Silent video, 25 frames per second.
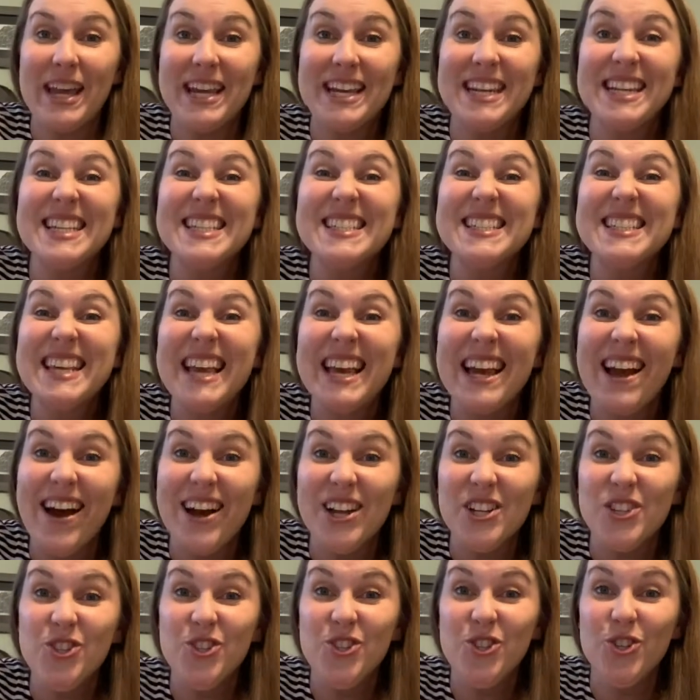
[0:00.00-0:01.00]
to sing
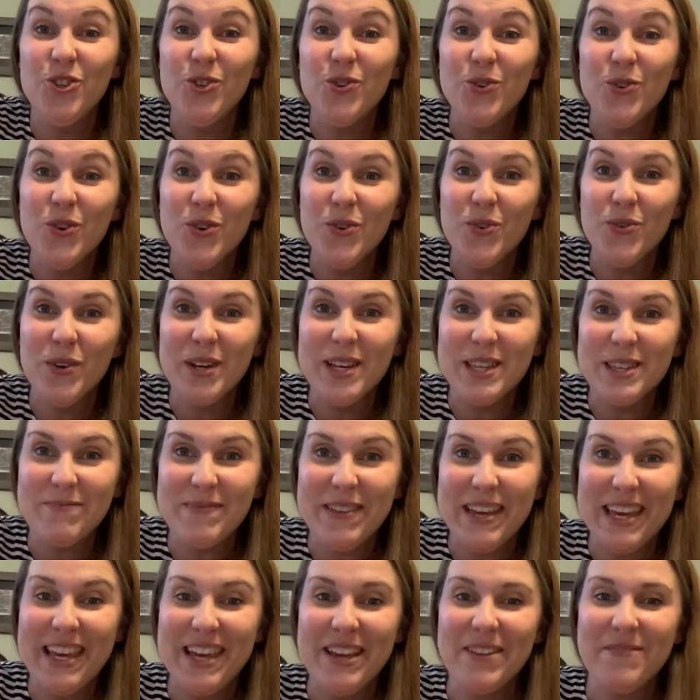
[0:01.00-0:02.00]
on Do with
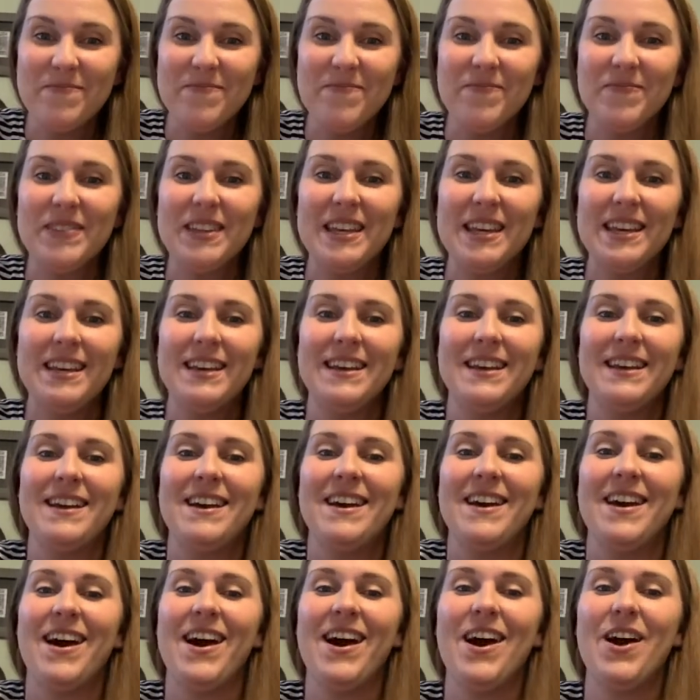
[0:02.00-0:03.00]
me?
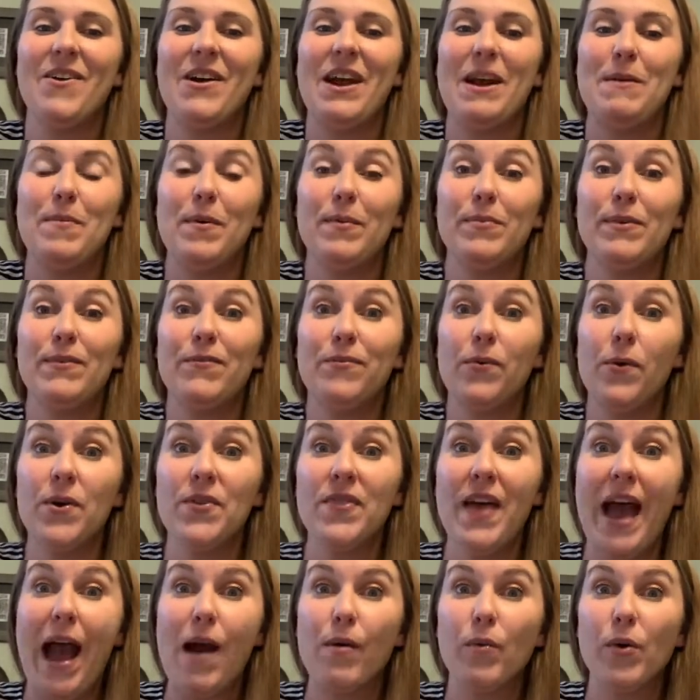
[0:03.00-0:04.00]
All right, but before
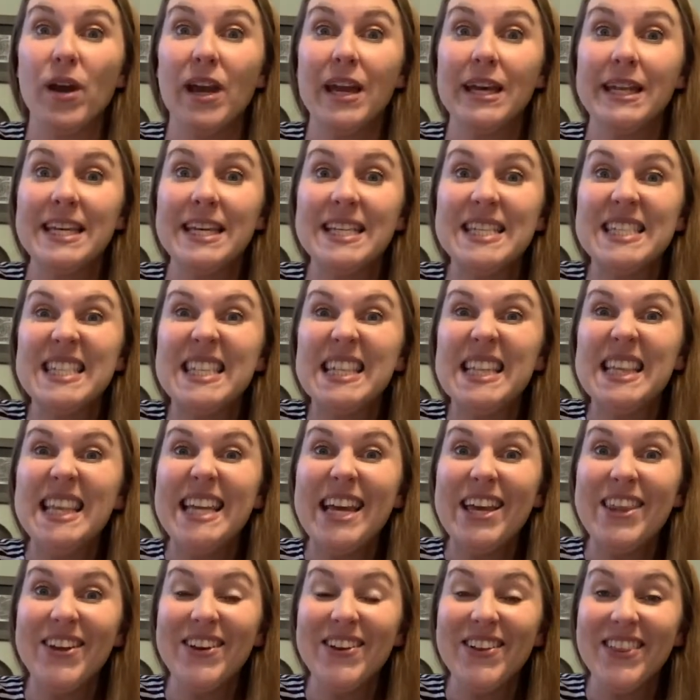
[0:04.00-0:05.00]
that, we're gonna
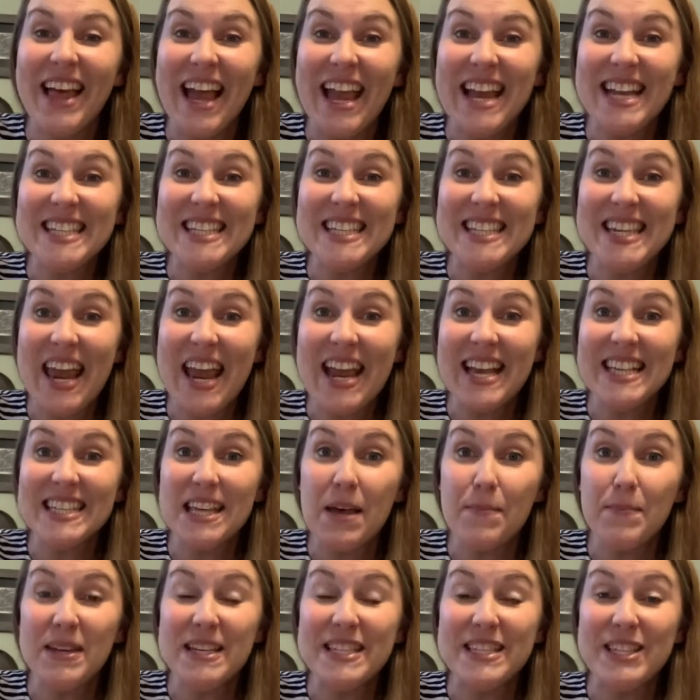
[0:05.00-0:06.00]
slither like snakes.
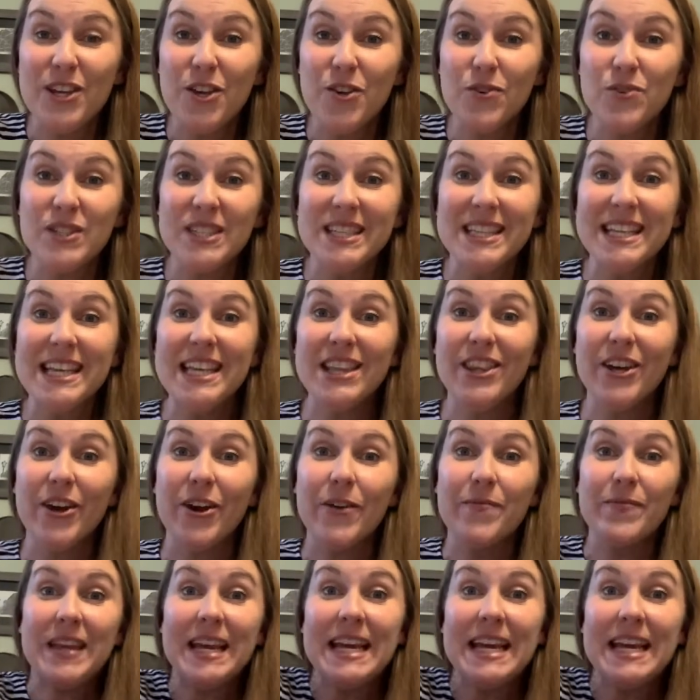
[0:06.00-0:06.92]
Let me see you slither.